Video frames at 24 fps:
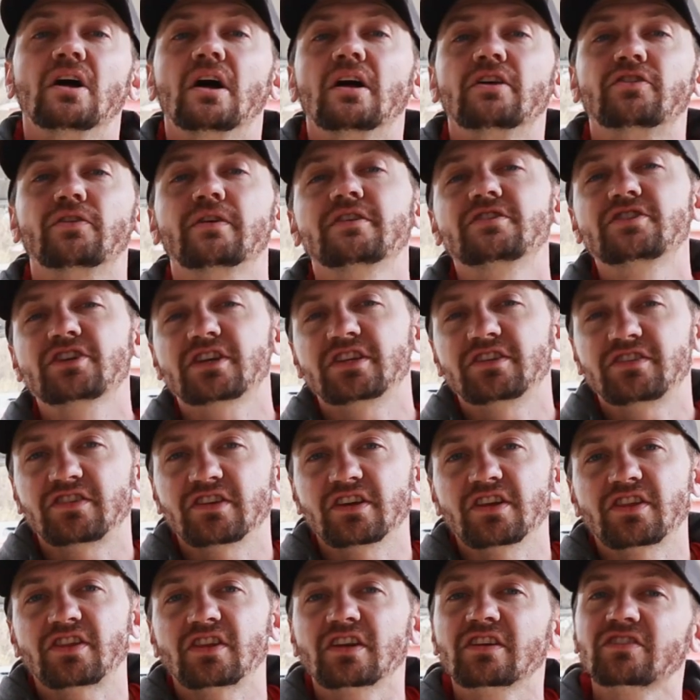So as you can
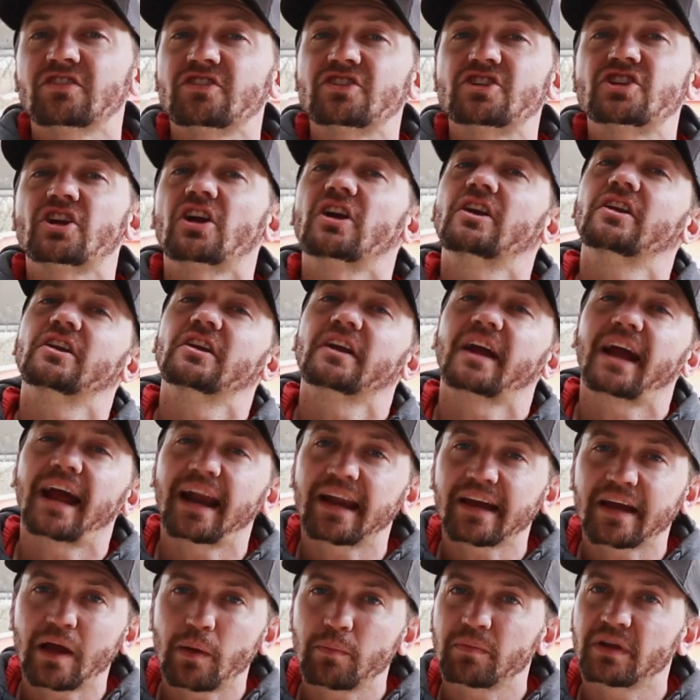see, things are starting to kind
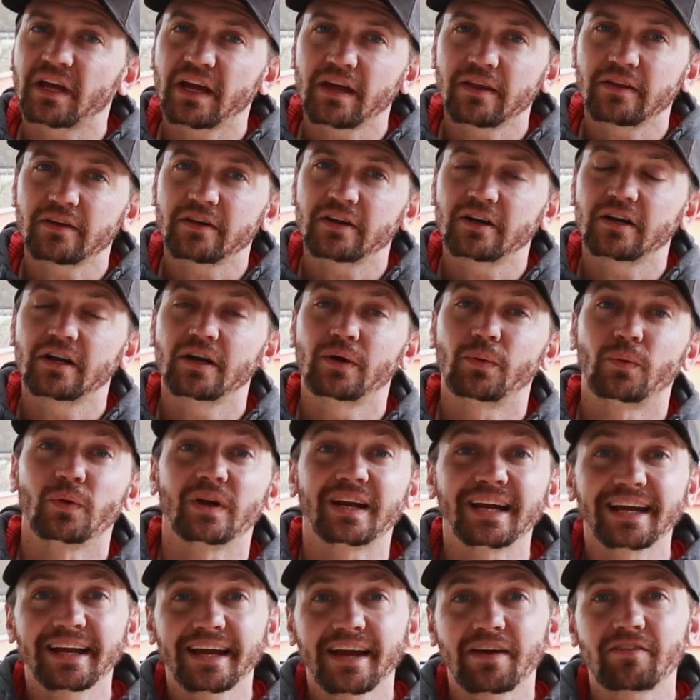of come together. We're
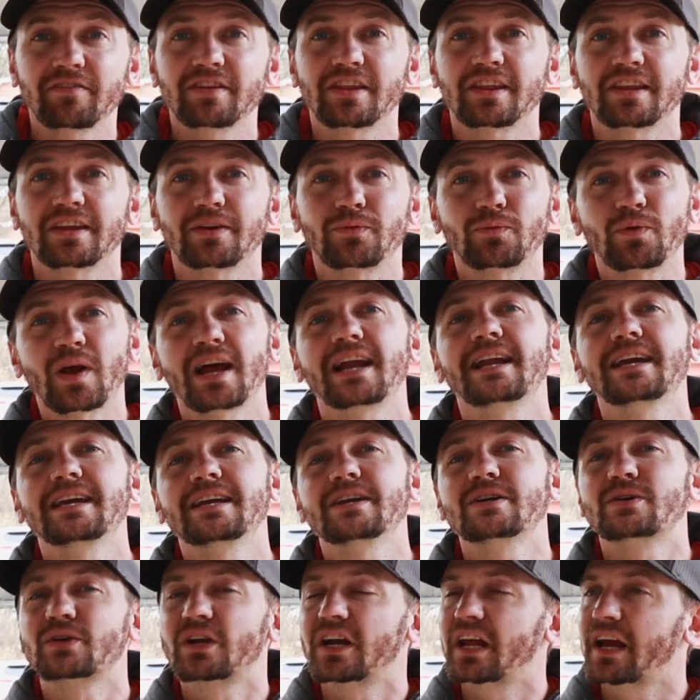getting everything
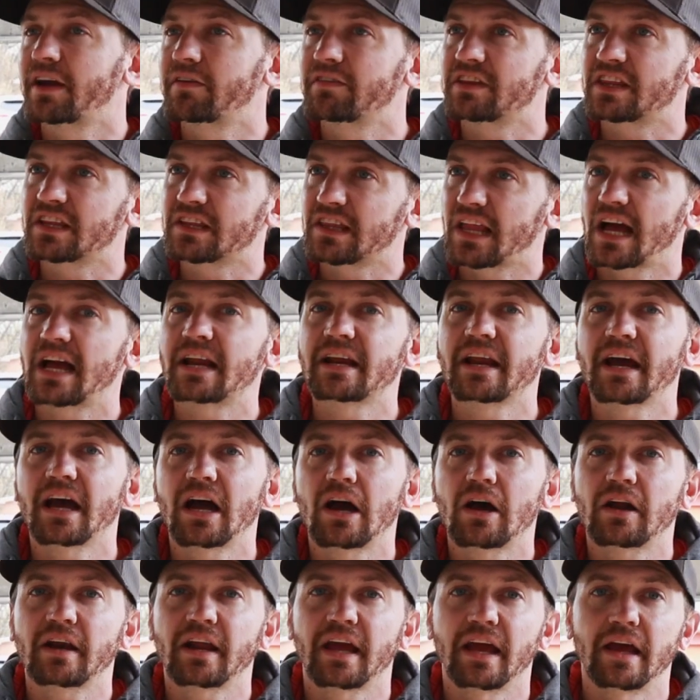ready, we're getting everything lined
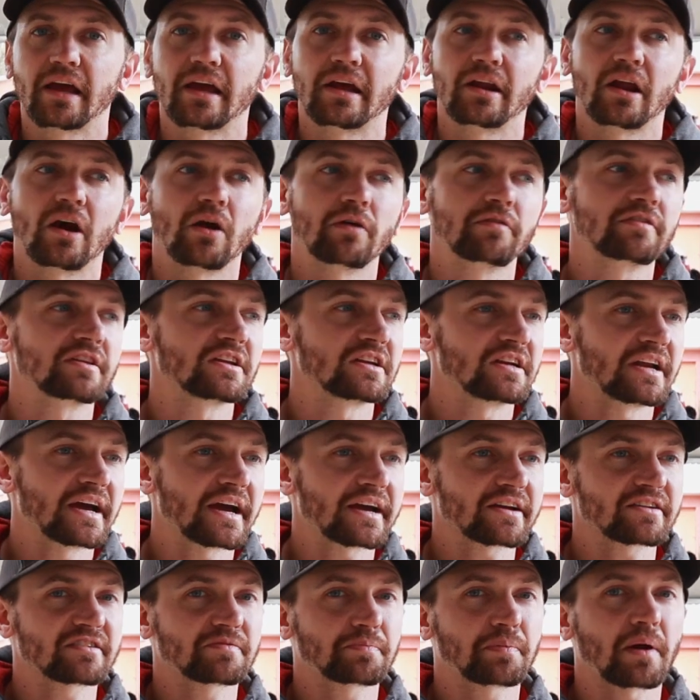out, and over the
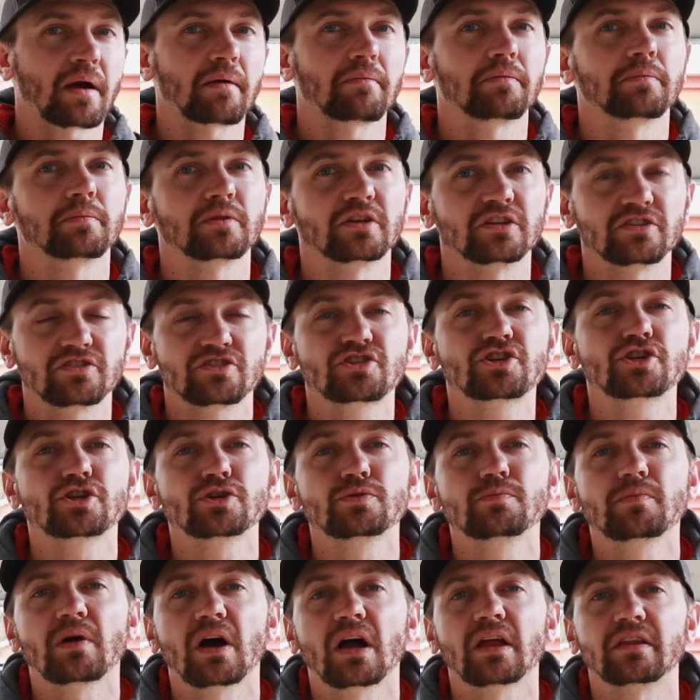next probably 2
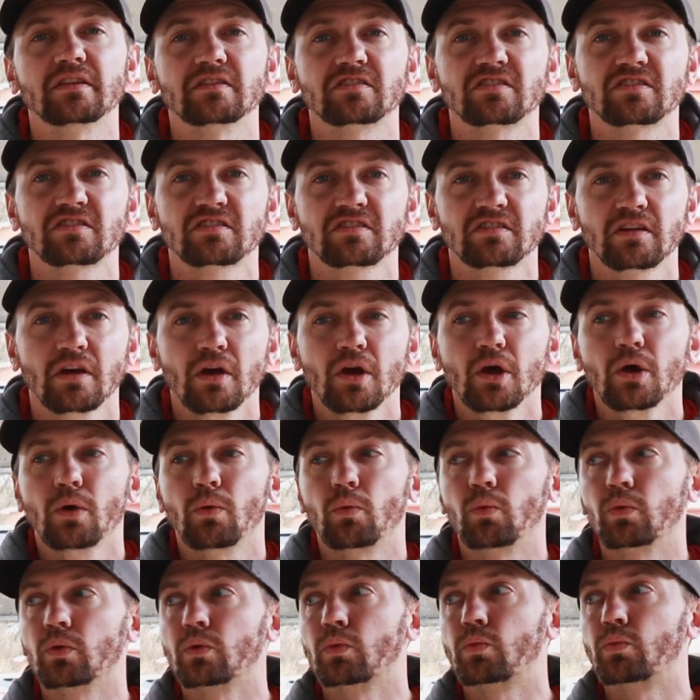months,
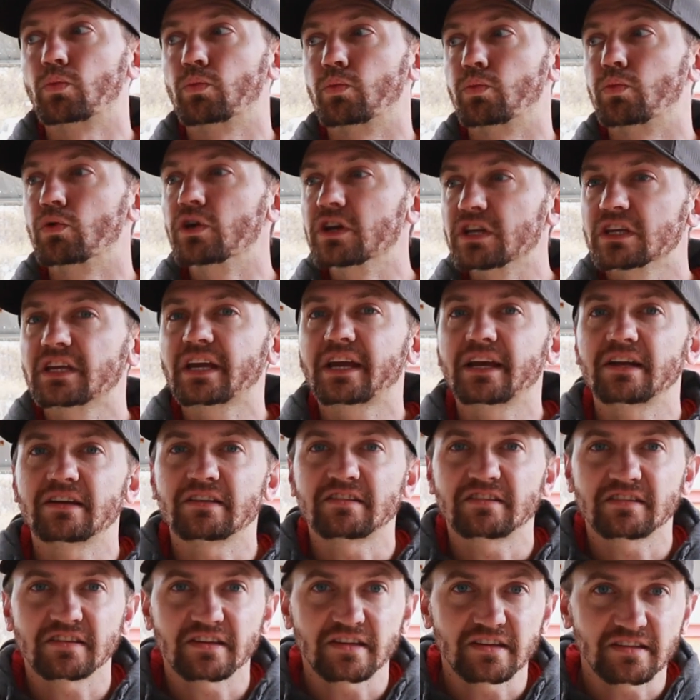we're really going to
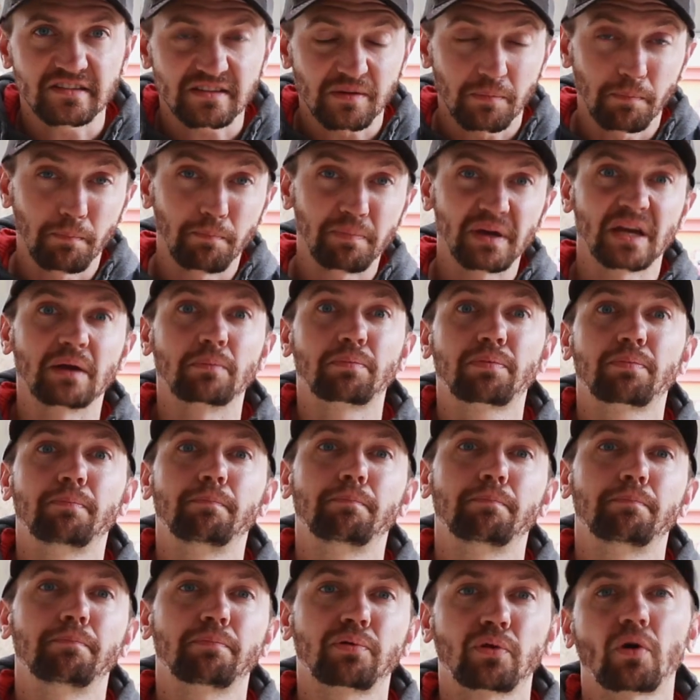see some big
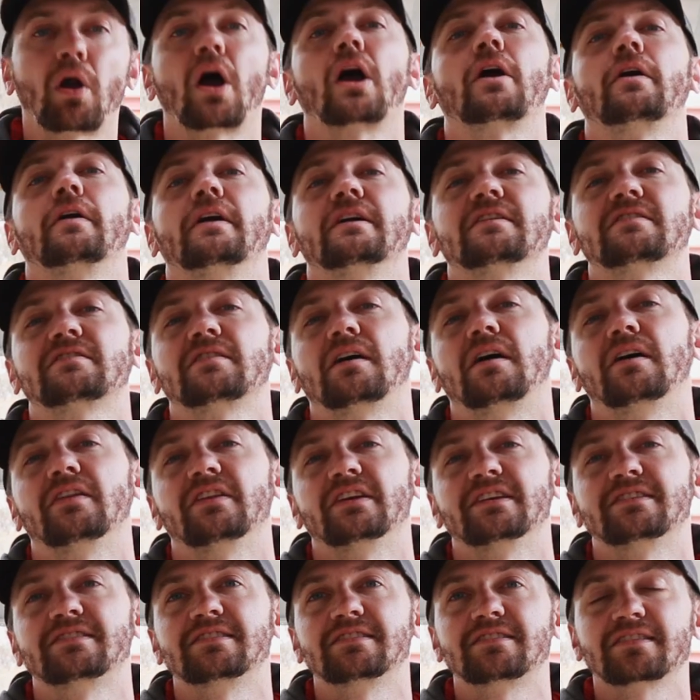progress on
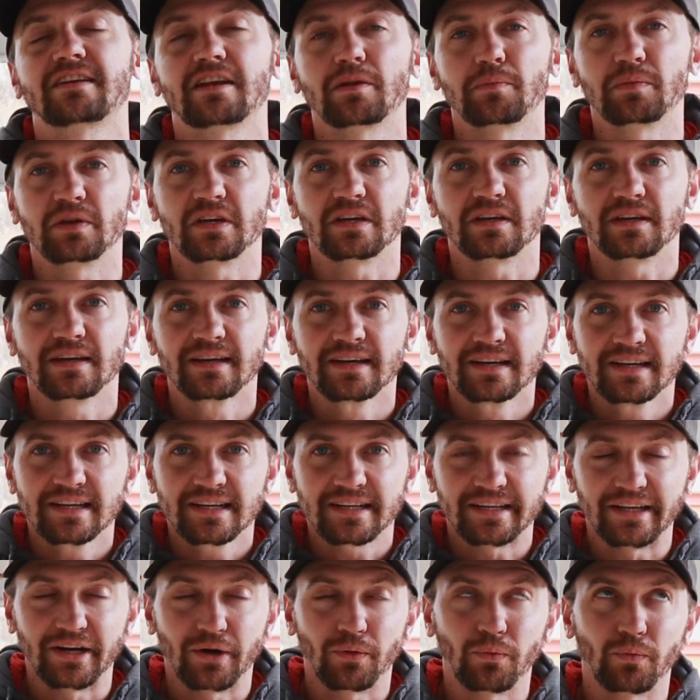this. It's going to be,
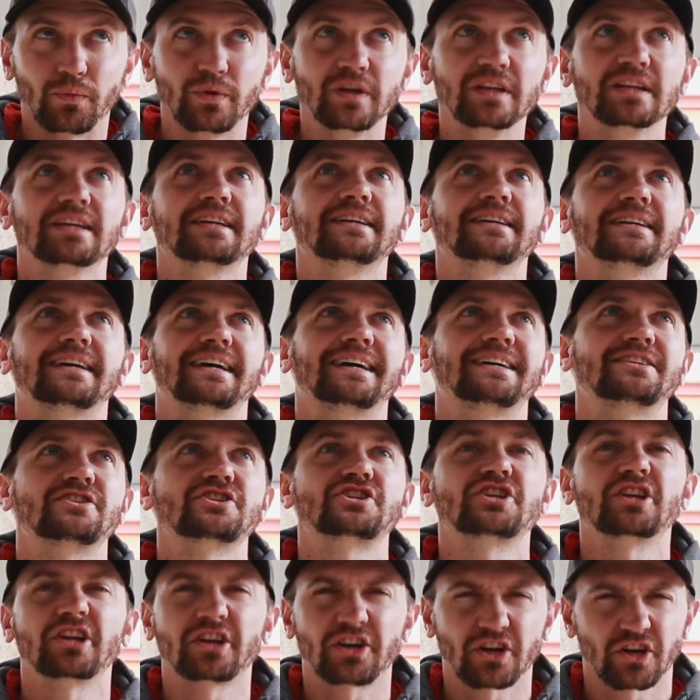really
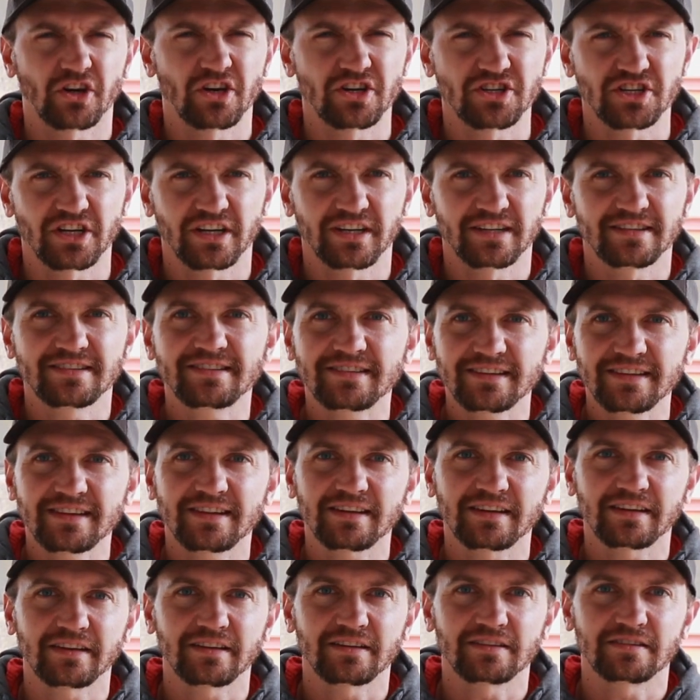just encouraging to see
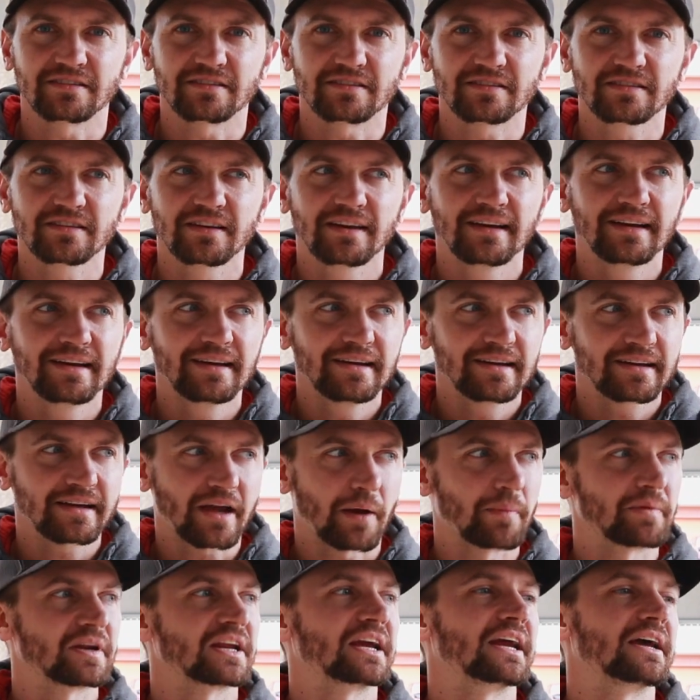things
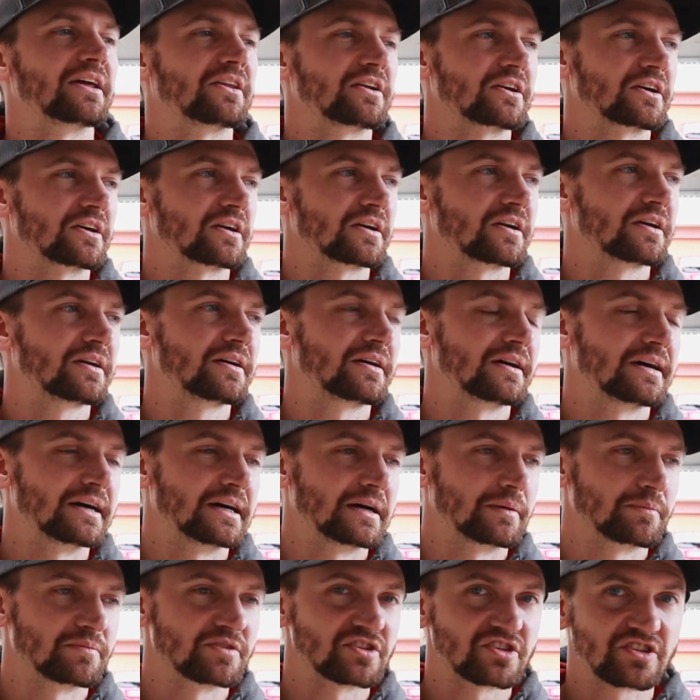coming together,
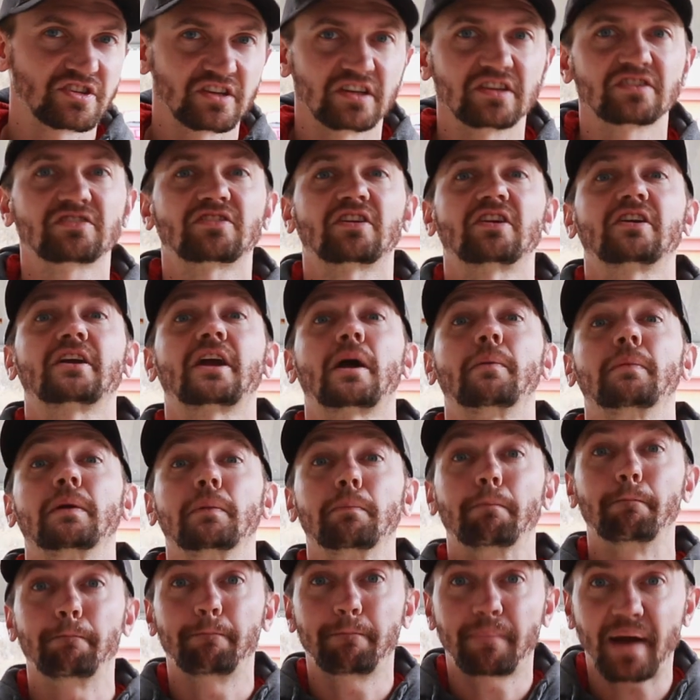to see it start
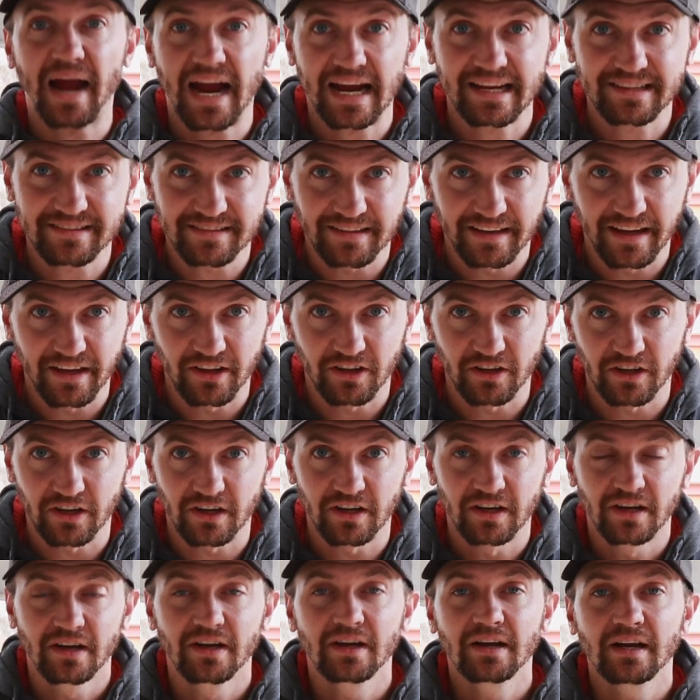coming back
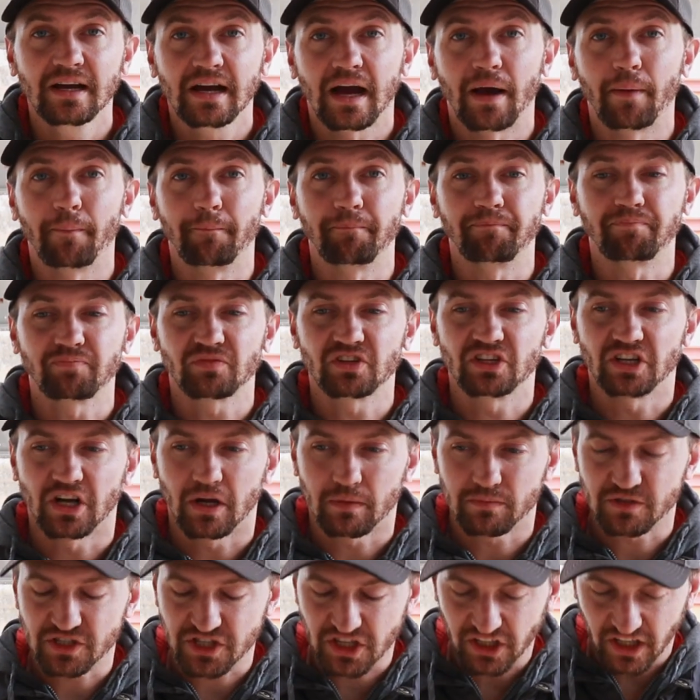together.
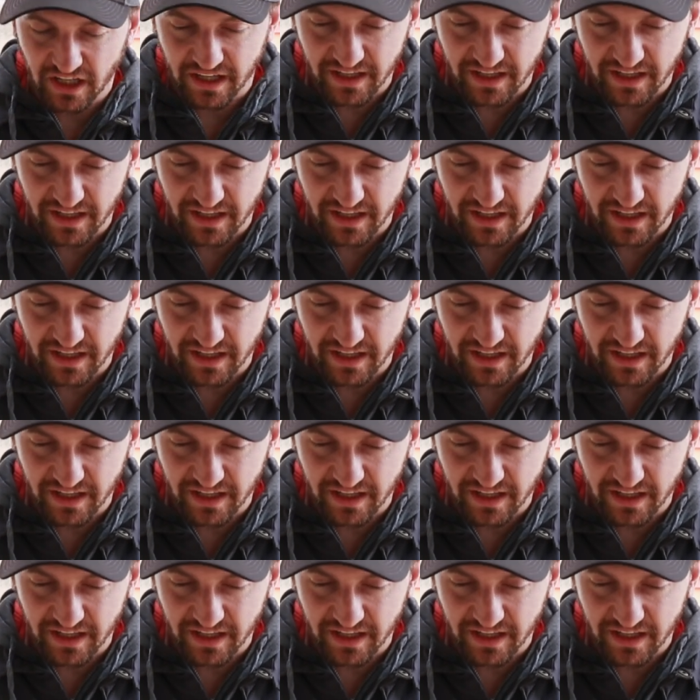I'm just